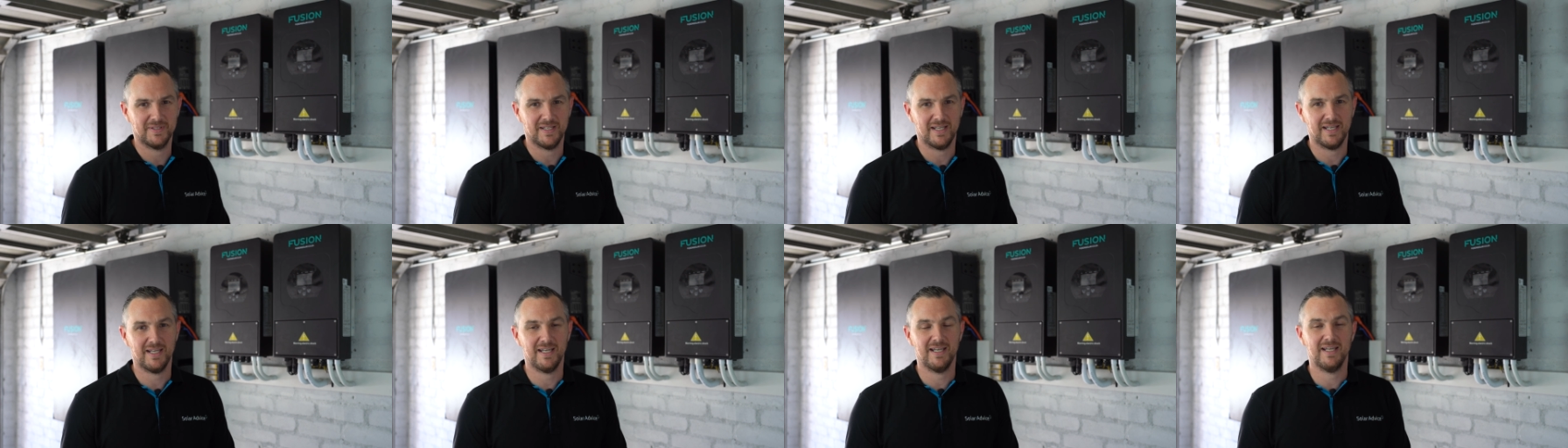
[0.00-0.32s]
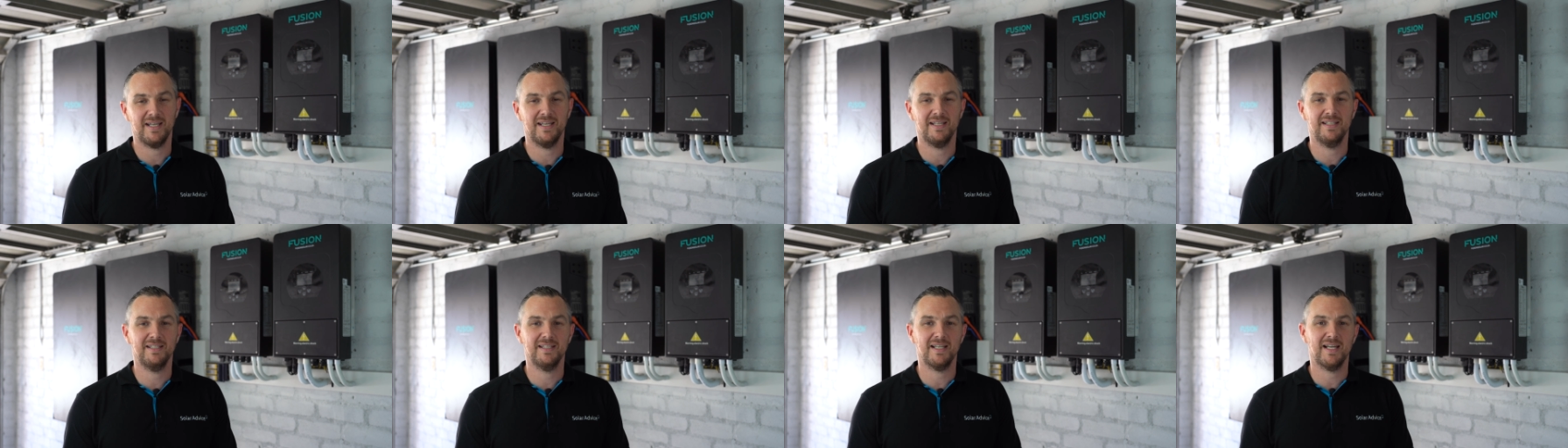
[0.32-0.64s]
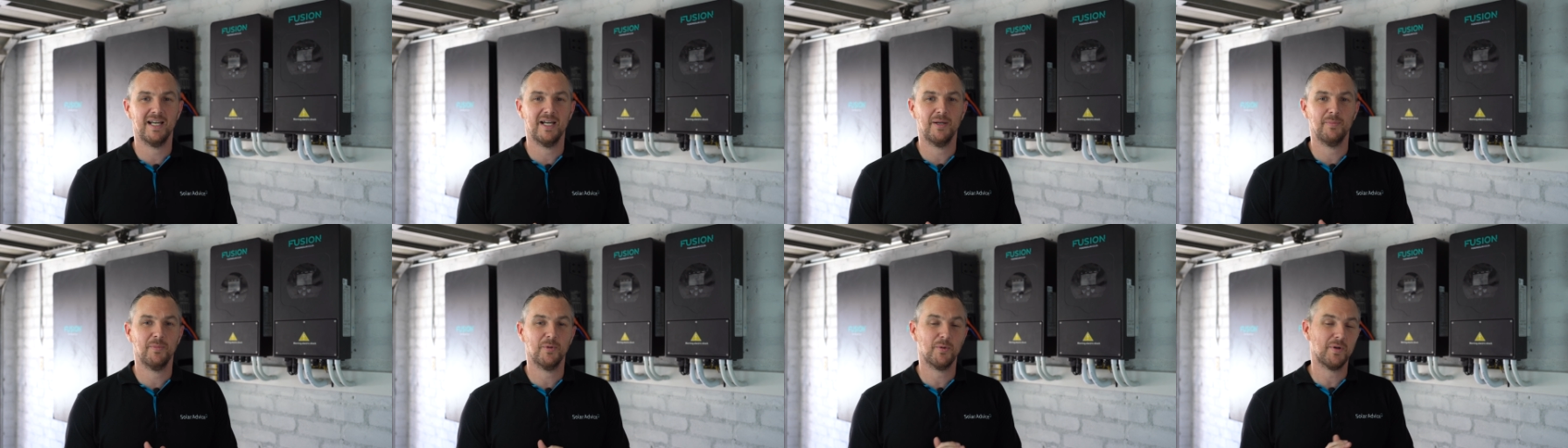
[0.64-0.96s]
and
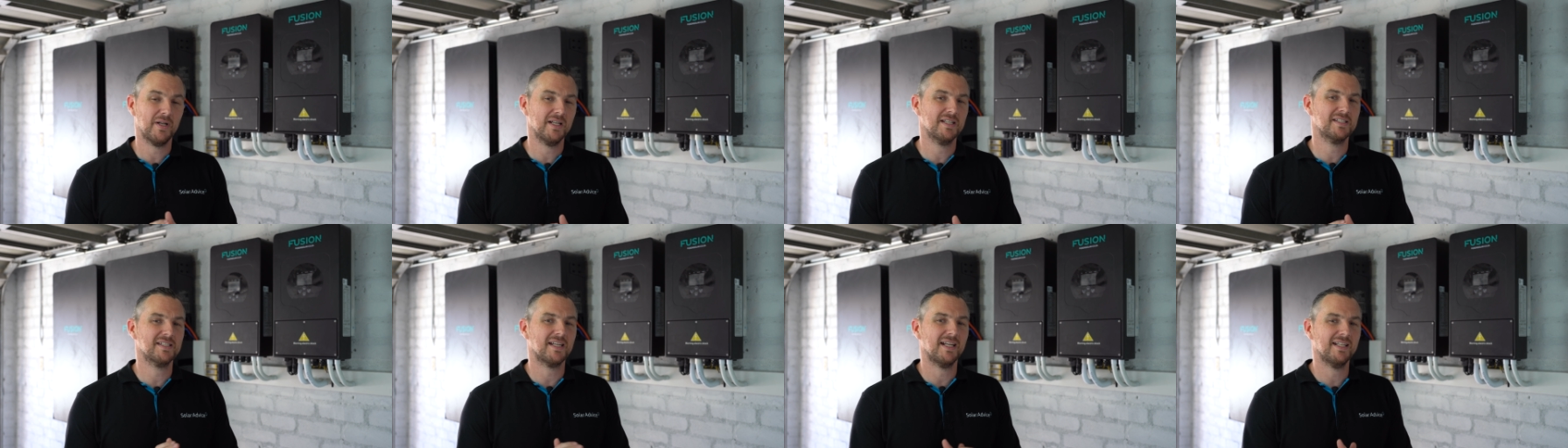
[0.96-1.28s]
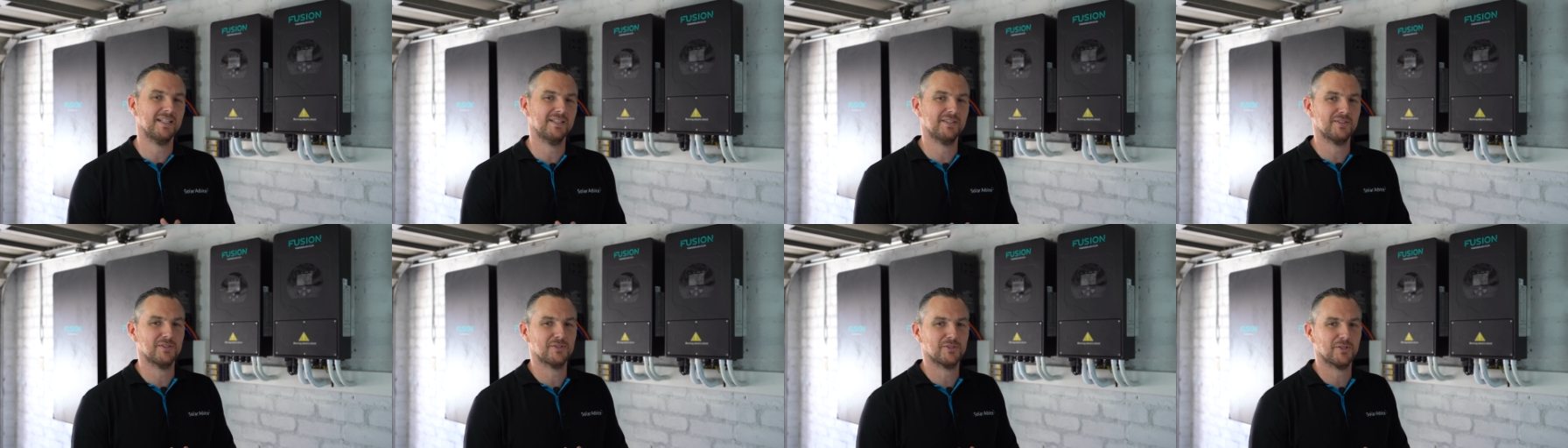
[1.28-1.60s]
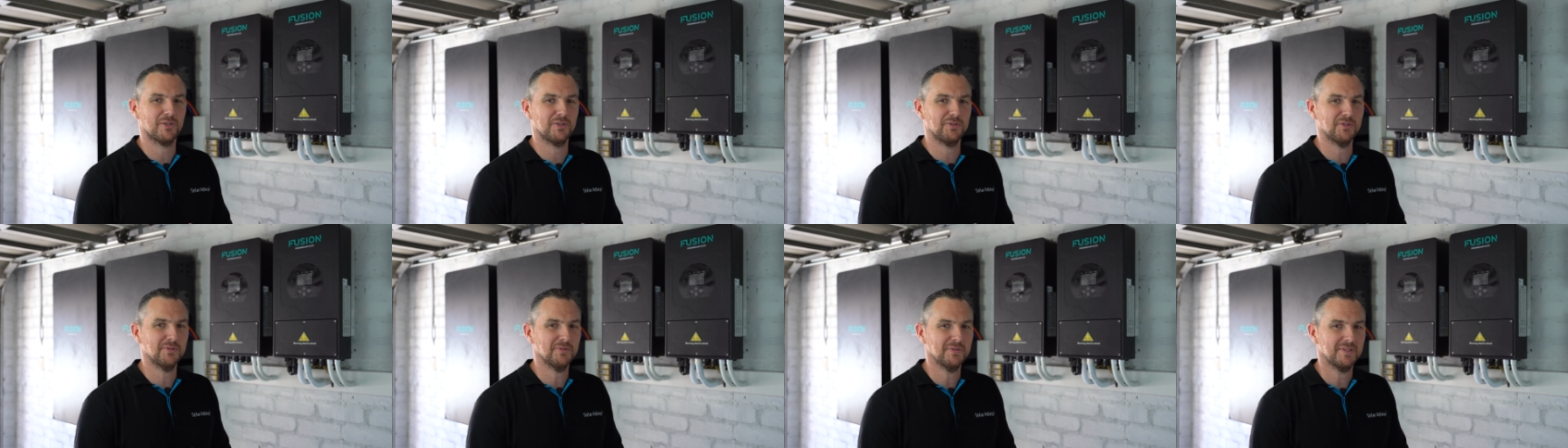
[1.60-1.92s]
um, I'm quite excited to
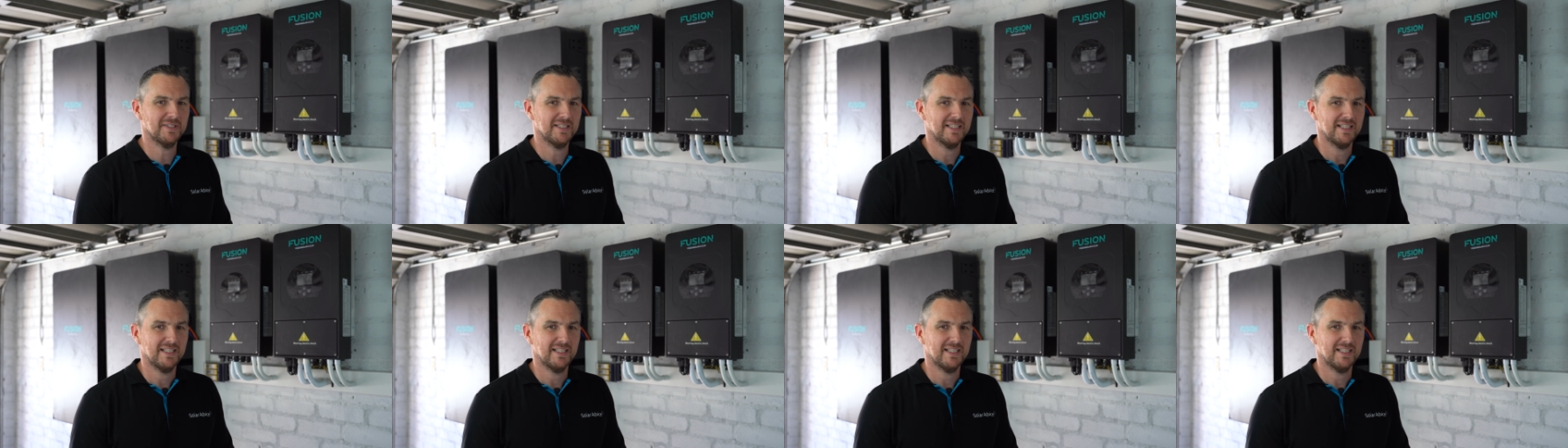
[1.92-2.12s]
show you